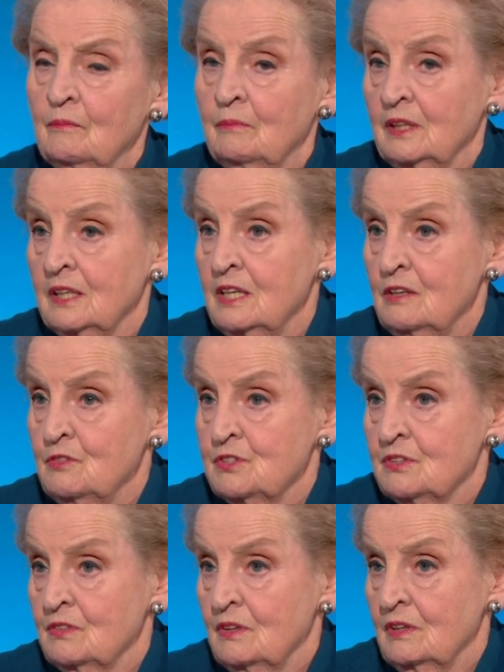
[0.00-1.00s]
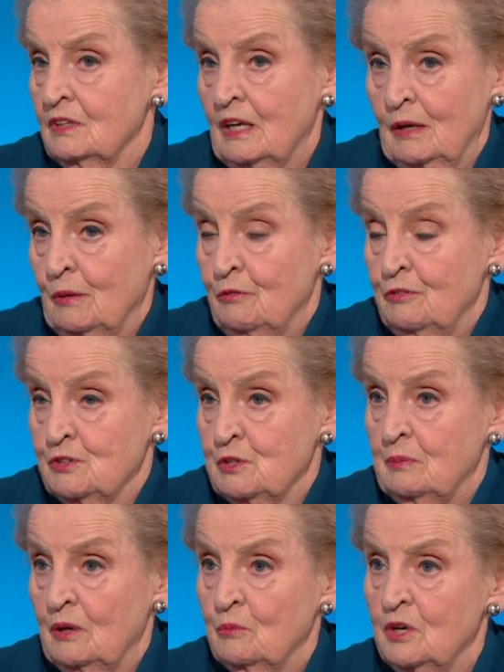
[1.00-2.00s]
believes, how he feels
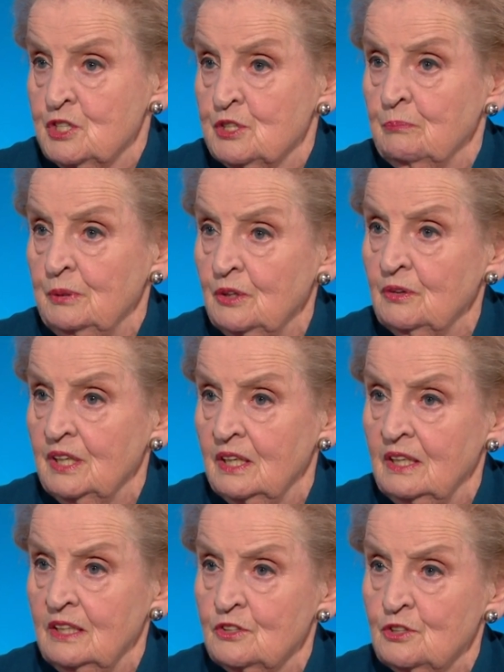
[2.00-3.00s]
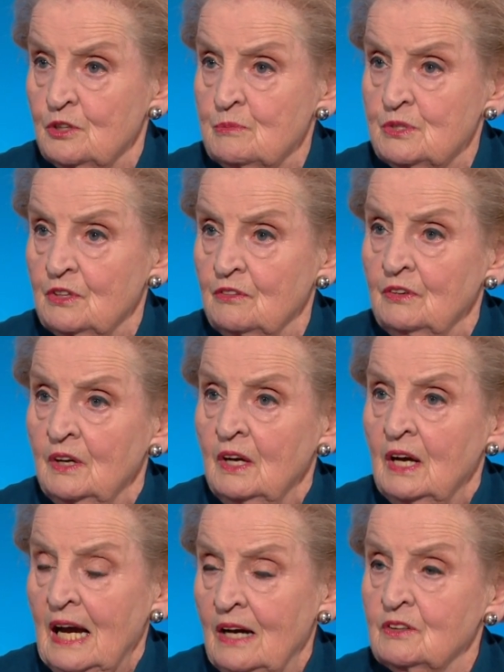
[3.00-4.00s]
about Russia, period, in terms of
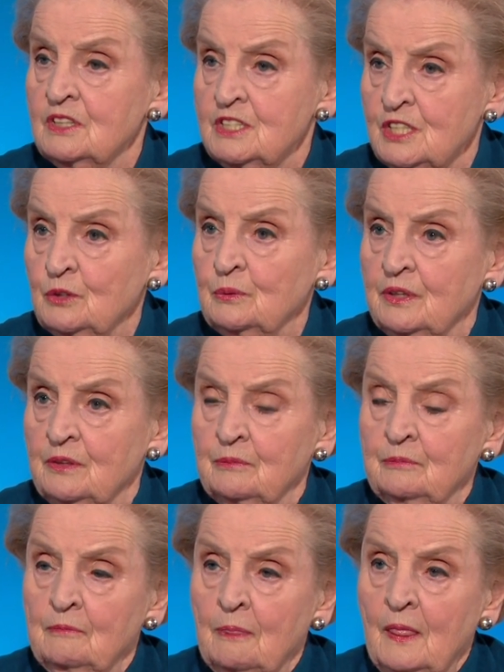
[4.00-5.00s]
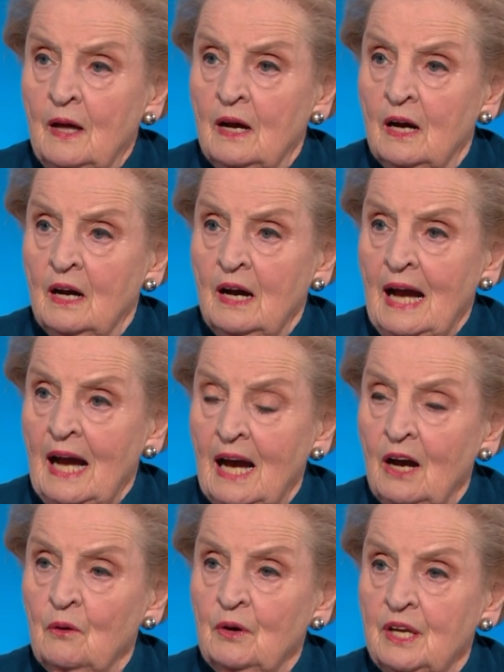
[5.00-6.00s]
how to deal with them, uh,
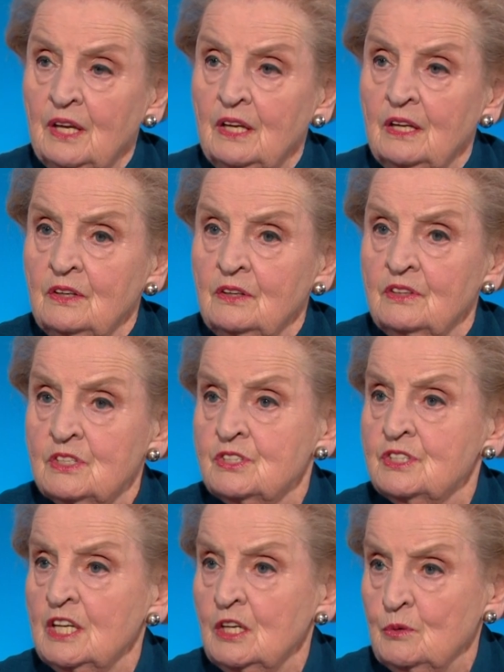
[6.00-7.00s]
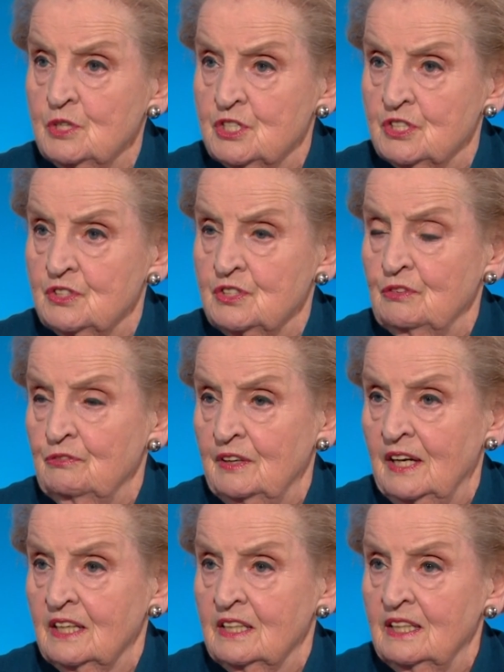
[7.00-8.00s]
how he distinguishes the
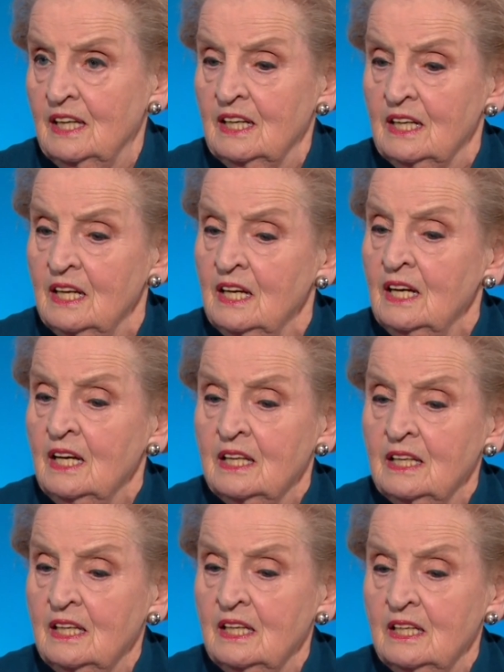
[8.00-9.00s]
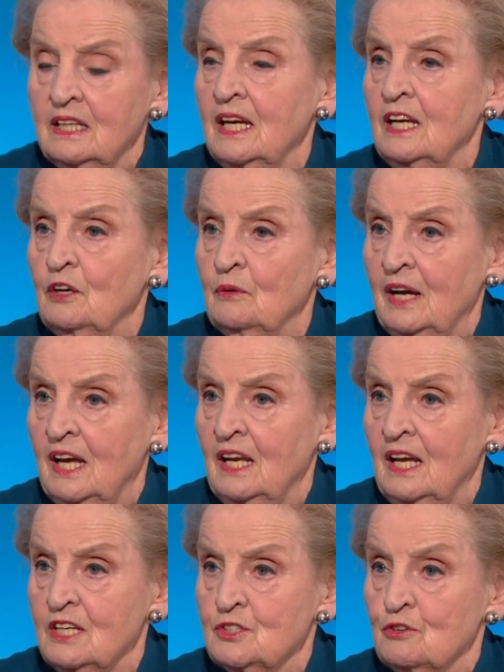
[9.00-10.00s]
fact that the NATO
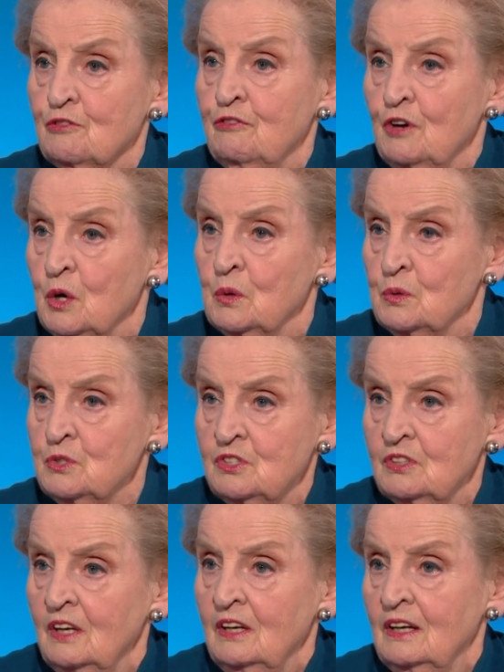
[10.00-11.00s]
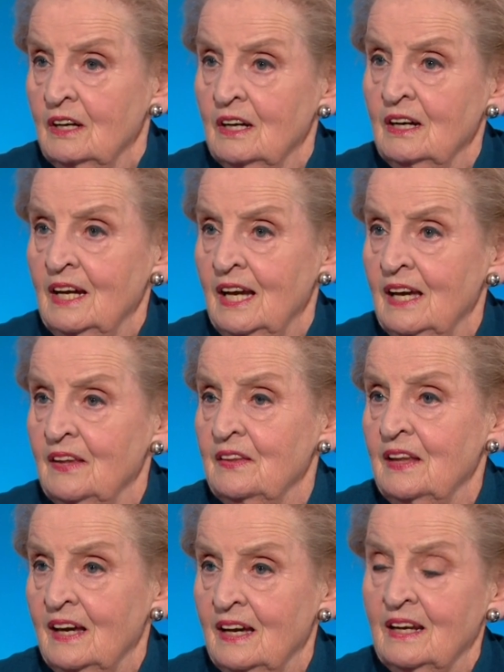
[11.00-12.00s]
allies are foes, uh,
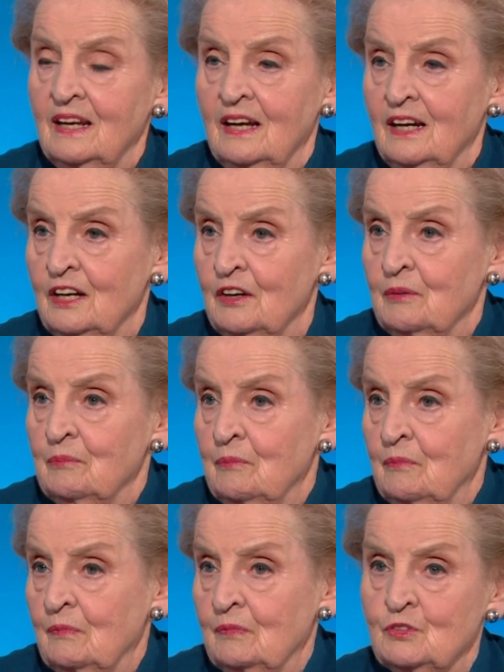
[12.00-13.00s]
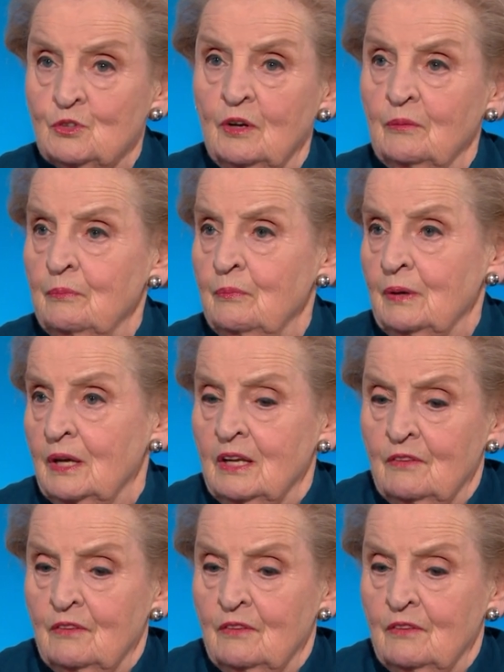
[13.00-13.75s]
and that uh, Trump